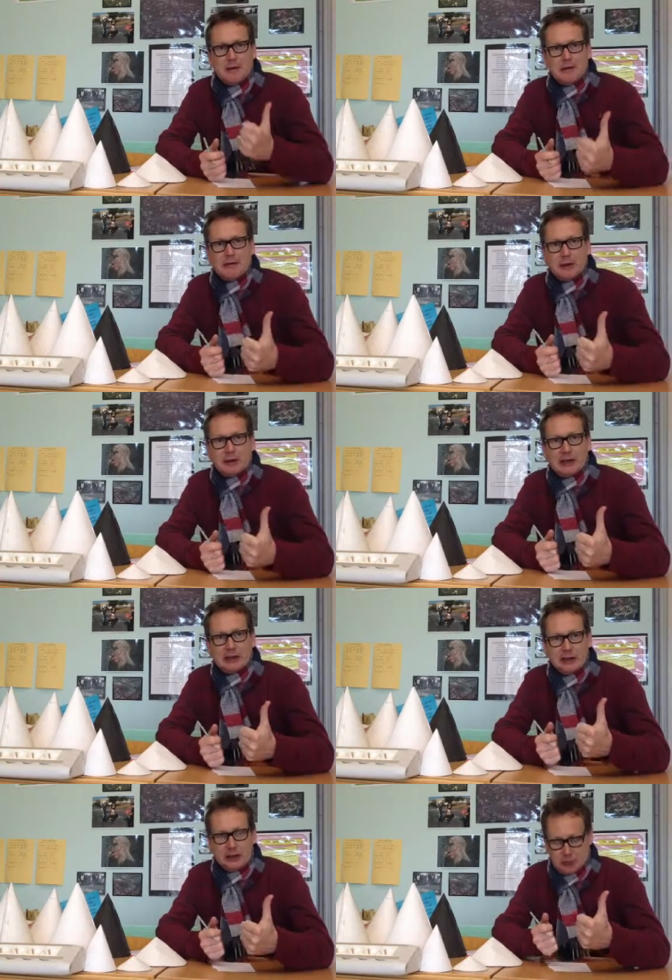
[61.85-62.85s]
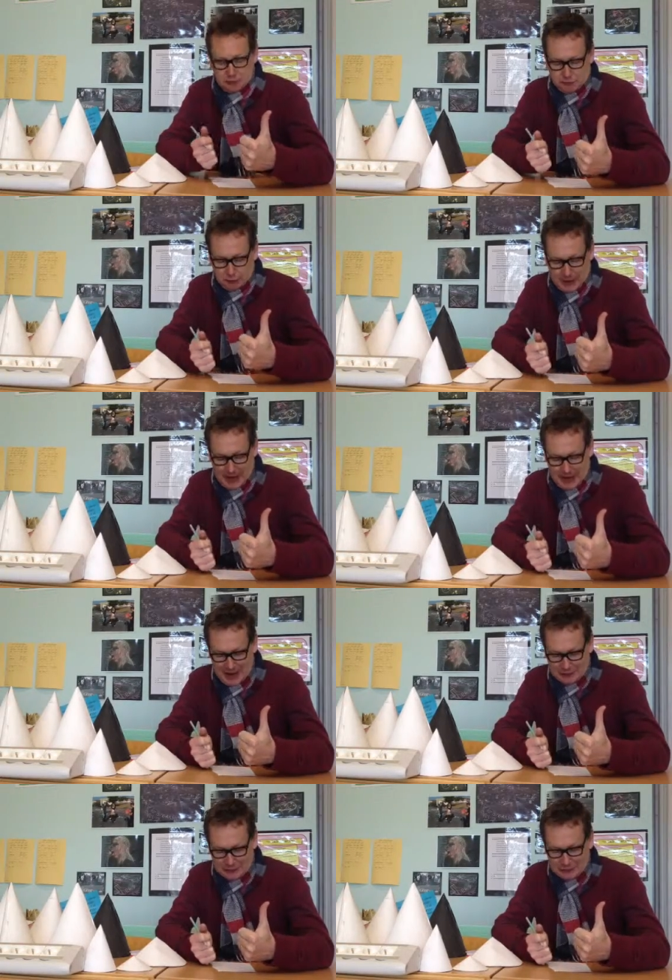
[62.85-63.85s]
Firstly, you've got to
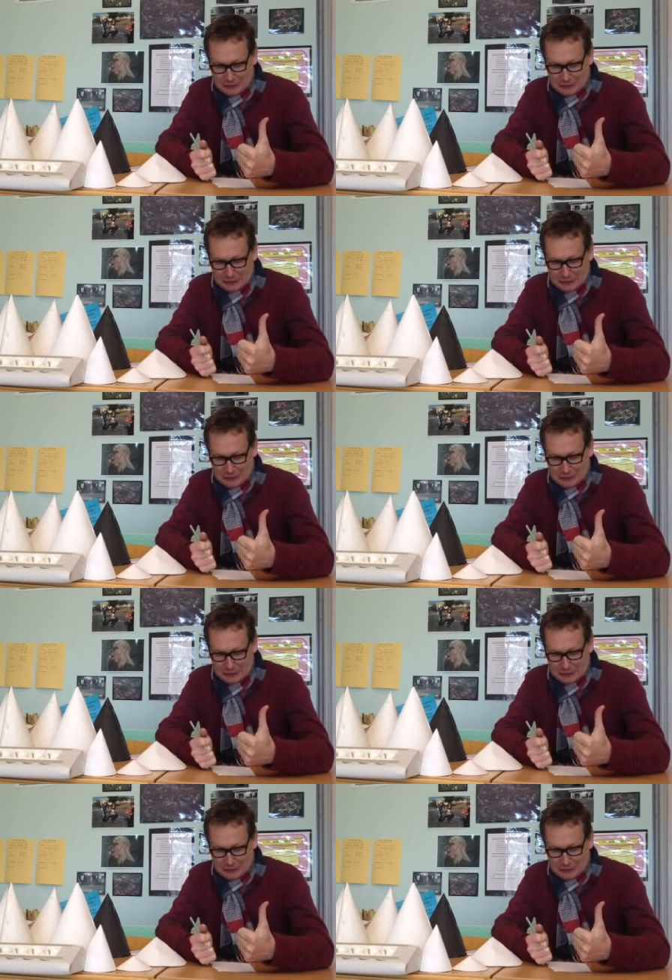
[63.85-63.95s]
have